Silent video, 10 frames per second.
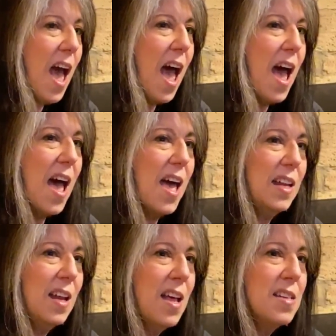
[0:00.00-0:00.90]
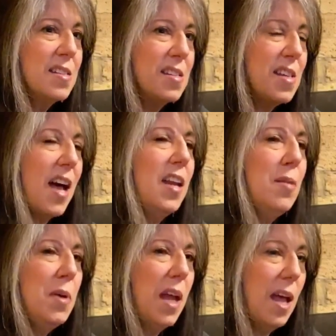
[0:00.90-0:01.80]
And society
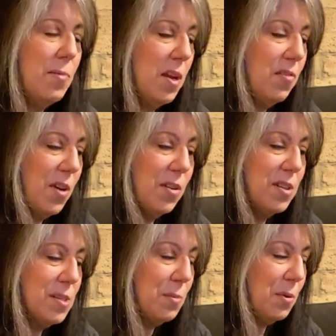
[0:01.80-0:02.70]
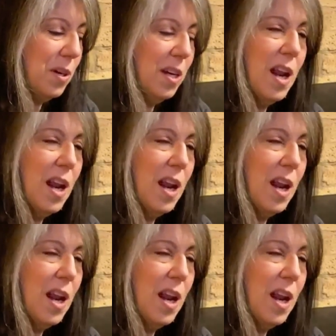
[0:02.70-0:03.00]
became their focus point.